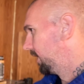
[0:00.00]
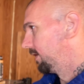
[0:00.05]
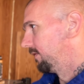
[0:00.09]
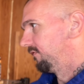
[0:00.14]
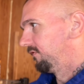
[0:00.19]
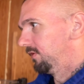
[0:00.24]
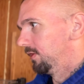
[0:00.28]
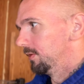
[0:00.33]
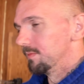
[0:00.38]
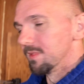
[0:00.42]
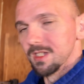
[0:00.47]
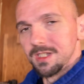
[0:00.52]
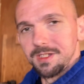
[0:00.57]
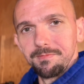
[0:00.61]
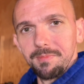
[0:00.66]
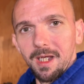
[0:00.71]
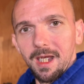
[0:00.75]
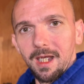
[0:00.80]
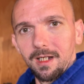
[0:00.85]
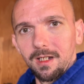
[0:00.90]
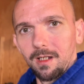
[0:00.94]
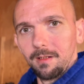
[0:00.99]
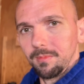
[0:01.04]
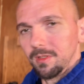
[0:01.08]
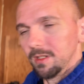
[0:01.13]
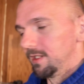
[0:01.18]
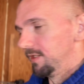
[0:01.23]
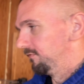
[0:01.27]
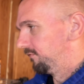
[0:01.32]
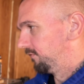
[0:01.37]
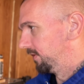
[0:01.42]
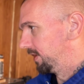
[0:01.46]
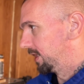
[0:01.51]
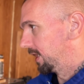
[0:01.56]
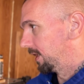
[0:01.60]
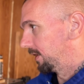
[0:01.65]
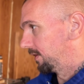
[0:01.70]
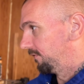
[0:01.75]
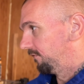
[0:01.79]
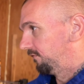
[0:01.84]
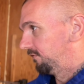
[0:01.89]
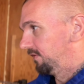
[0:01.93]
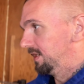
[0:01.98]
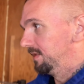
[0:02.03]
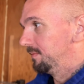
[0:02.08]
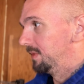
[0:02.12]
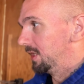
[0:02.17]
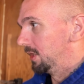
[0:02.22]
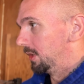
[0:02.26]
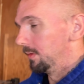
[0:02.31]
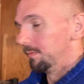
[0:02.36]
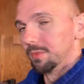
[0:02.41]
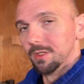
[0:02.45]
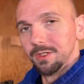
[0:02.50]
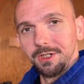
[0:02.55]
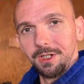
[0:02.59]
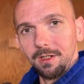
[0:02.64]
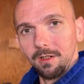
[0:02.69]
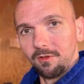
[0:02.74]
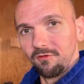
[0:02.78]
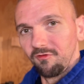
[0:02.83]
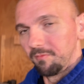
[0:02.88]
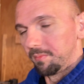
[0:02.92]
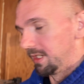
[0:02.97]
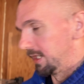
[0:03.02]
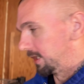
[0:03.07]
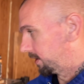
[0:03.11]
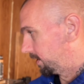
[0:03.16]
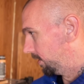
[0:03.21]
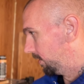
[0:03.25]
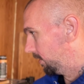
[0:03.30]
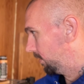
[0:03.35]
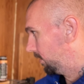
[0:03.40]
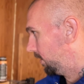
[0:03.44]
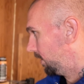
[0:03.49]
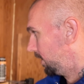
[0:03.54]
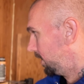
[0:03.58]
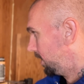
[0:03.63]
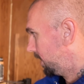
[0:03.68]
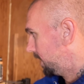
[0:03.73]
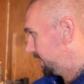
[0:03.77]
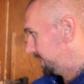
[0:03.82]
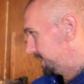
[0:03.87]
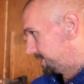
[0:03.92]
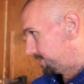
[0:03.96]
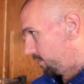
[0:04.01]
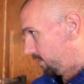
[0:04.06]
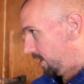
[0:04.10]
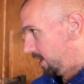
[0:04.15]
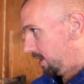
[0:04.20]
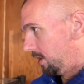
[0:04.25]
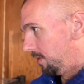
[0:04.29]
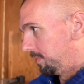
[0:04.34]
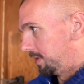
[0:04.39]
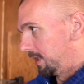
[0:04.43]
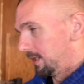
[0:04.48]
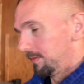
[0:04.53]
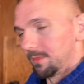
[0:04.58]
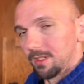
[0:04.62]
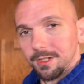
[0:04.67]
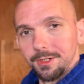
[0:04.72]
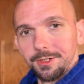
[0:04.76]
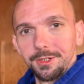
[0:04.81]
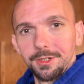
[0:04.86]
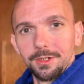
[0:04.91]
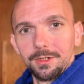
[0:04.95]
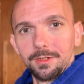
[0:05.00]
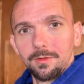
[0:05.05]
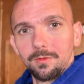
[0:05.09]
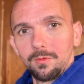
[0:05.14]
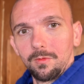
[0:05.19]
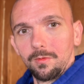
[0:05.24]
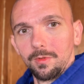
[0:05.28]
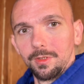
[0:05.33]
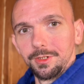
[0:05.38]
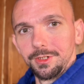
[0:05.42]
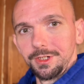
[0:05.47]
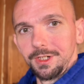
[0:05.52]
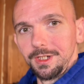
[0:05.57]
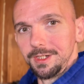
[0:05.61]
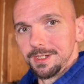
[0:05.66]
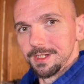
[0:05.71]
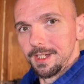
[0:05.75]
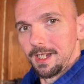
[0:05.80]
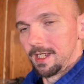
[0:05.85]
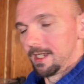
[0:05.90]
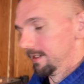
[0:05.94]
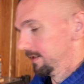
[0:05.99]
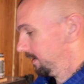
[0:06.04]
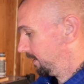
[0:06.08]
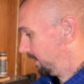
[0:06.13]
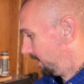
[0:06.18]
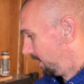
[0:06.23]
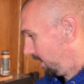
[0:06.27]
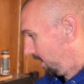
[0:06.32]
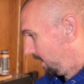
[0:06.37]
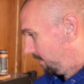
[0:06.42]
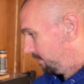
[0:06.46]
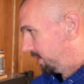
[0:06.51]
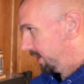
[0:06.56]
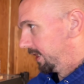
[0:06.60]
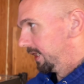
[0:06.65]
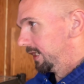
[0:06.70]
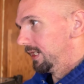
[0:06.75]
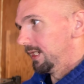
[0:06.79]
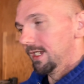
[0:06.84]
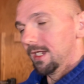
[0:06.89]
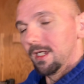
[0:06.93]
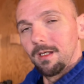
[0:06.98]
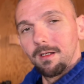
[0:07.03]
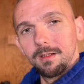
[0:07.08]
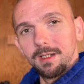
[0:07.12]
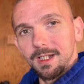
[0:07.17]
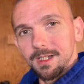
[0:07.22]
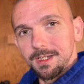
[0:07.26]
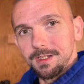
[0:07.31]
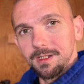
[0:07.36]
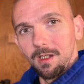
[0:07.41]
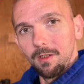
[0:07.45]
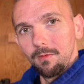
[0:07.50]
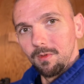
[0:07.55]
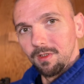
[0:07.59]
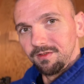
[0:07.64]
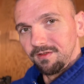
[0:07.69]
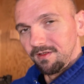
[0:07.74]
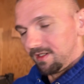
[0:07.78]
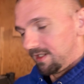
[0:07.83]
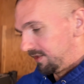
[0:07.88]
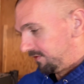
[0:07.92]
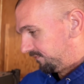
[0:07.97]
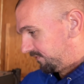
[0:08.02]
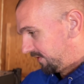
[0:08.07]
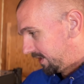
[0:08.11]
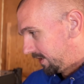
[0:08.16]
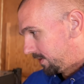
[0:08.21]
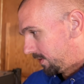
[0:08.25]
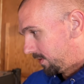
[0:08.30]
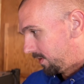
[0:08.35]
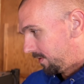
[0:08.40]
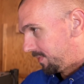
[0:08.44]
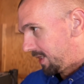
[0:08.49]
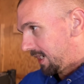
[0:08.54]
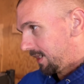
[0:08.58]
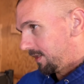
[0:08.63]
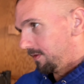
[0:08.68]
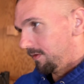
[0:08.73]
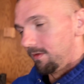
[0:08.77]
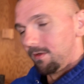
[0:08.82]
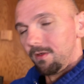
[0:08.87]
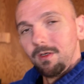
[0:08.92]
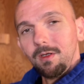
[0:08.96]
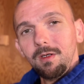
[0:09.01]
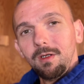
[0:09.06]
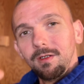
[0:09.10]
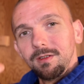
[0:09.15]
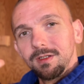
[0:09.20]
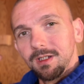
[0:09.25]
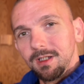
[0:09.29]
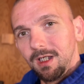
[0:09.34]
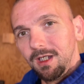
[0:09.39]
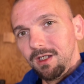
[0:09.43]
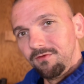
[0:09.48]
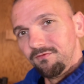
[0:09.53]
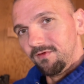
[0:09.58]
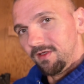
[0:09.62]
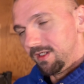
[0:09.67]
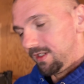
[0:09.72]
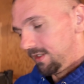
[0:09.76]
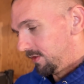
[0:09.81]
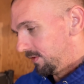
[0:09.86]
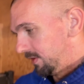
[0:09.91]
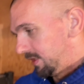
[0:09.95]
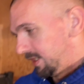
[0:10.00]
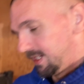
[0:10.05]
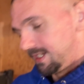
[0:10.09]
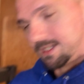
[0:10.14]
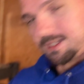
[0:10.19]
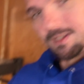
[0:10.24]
a few months back, I believe we got a female bushy nose pleco as well, but I'm not sure where she's at. But anyhow, that's not what today's video about. Today's video is